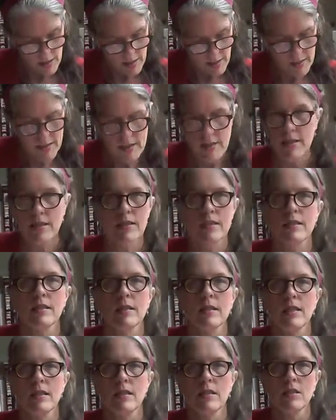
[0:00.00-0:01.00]

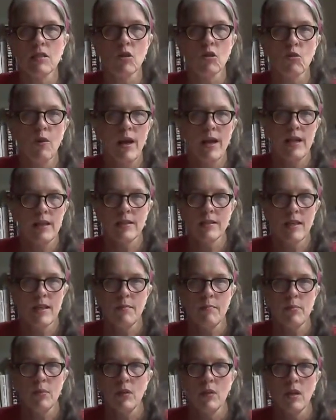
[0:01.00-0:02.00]
this is a great
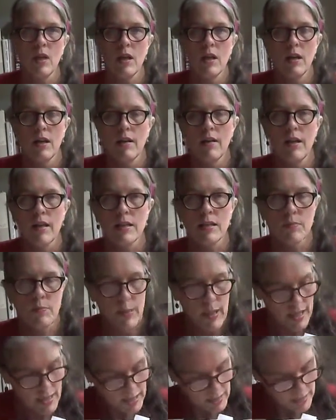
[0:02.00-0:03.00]
example
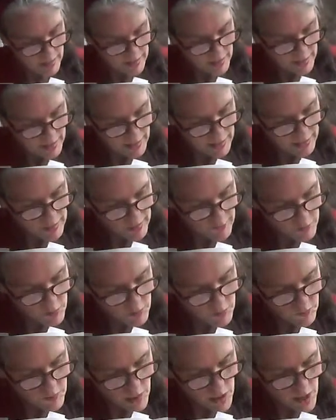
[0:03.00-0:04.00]
explaining, like, if
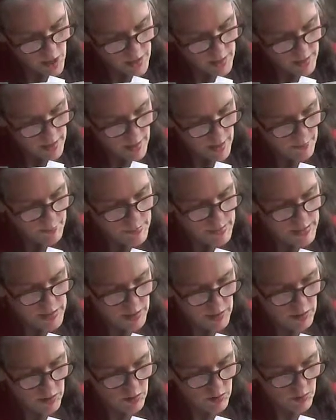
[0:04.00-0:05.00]
you've got a
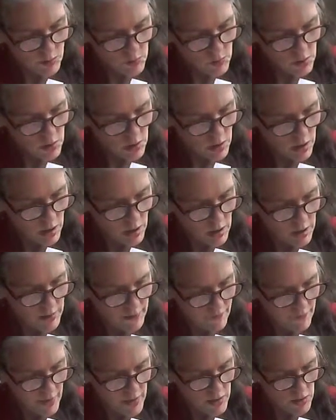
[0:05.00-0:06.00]
particular work
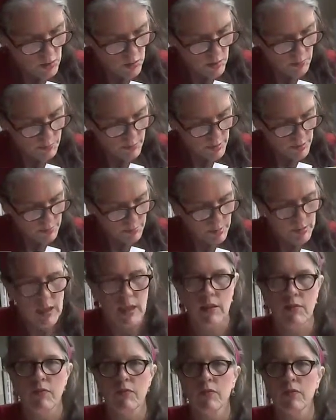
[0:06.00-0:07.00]
and you can put a
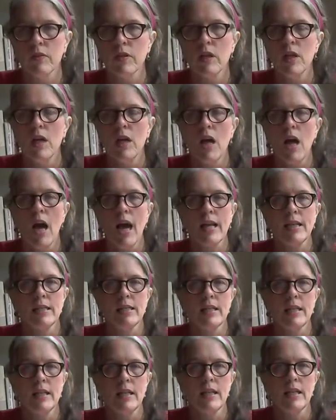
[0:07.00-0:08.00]
belief
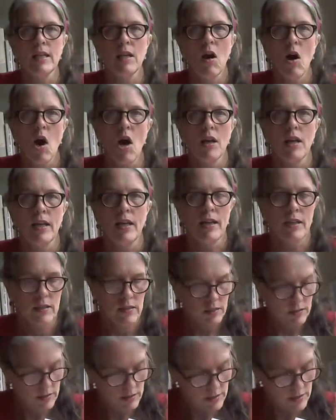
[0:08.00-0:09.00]
ID on
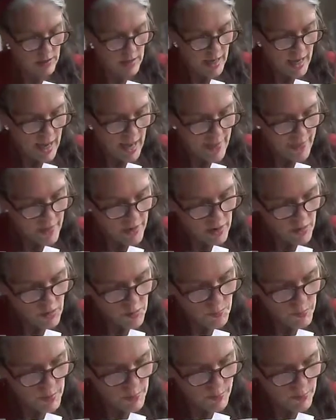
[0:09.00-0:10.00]
it, and then other
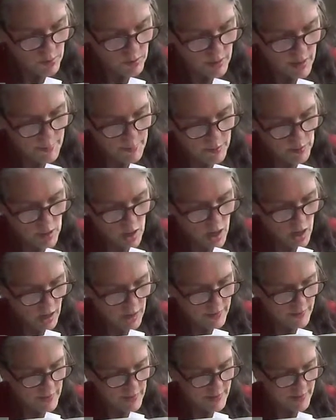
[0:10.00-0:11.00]
people come along
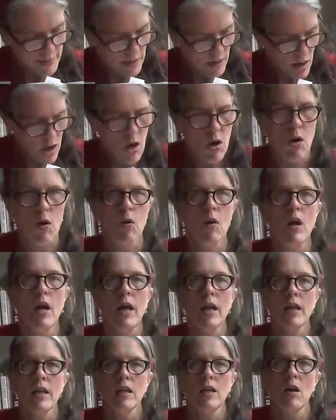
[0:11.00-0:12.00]
and they say, oh,
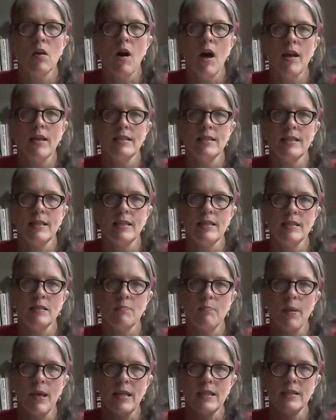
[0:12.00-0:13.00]
I see this
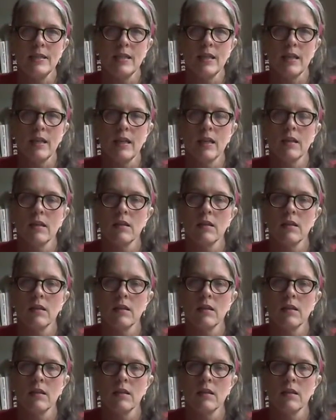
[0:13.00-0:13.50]
basic